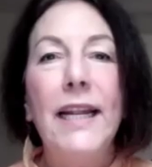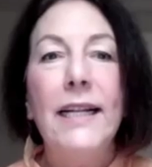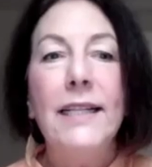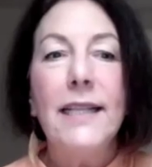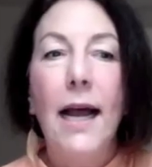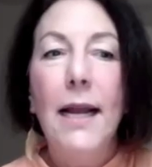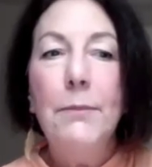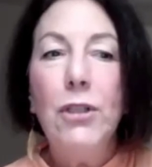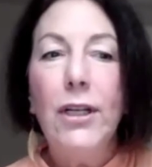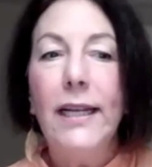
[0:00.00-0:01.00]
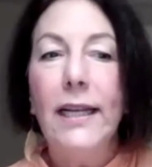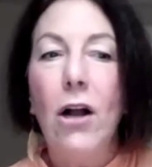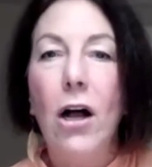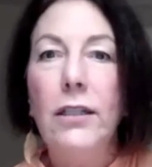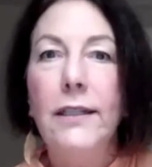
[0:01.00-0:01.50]
means I'm looking at
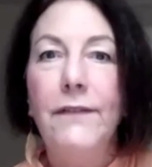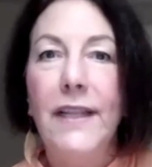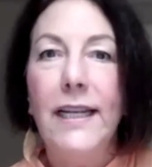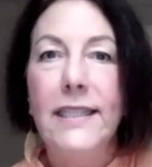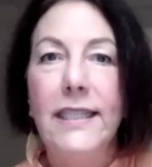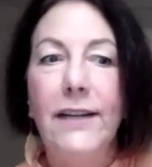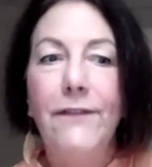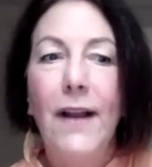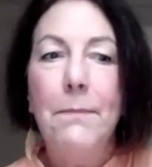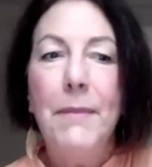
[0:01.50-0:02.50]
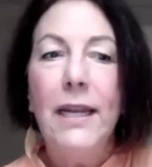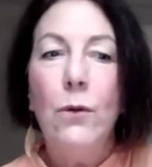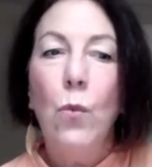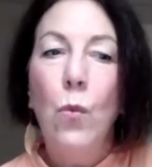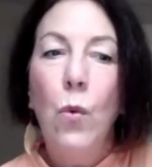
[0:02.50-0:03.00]
all of these. And if I
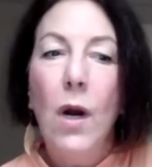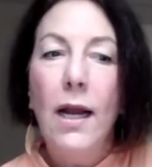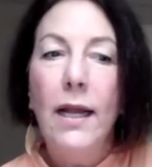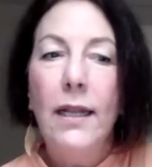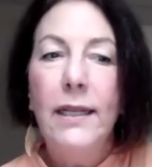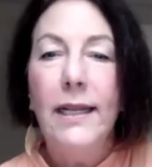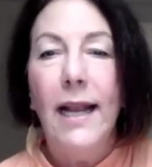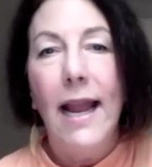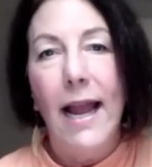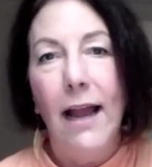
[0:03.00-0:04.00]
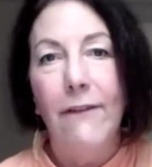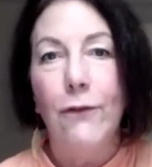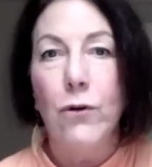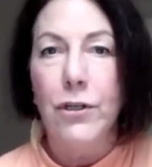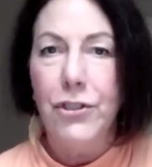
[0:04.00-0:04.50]
meet 1.5
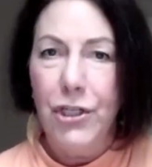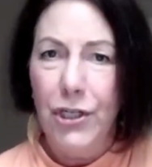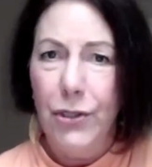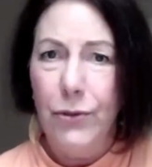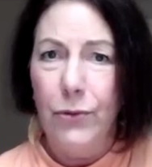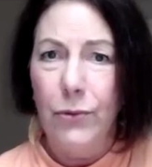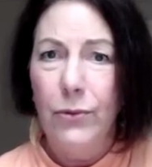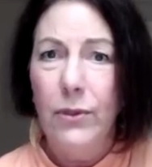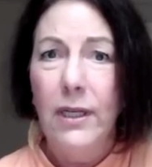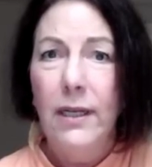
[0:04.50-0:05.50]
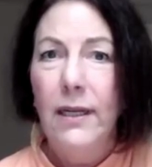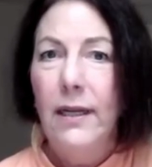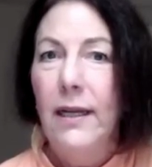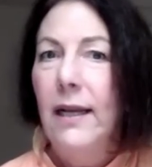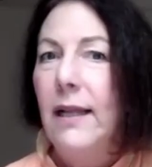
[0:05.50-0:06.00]
or 2,
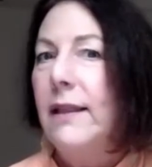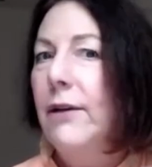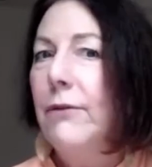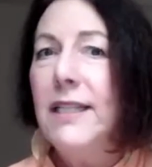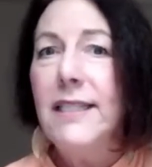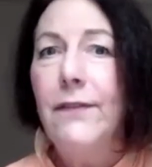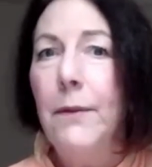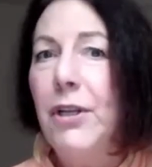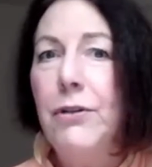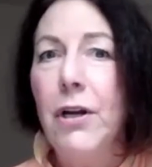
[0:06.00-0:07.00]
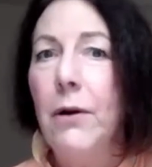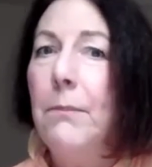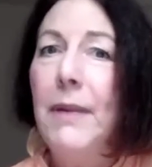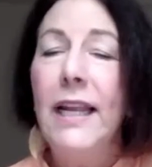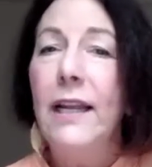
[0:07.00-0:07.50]
the rest of them you
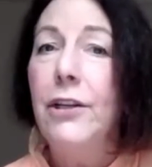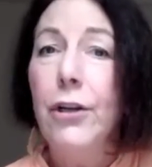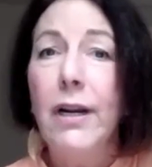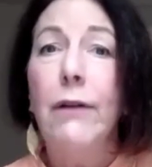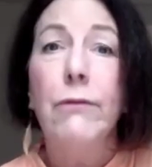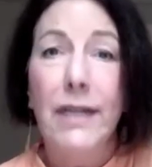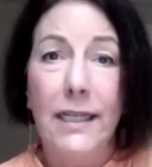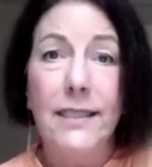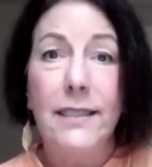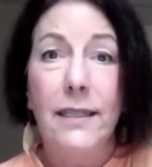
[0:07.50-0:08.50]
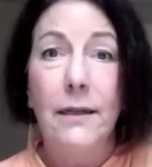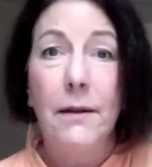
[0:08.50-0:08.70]
don't meet, you're at risk,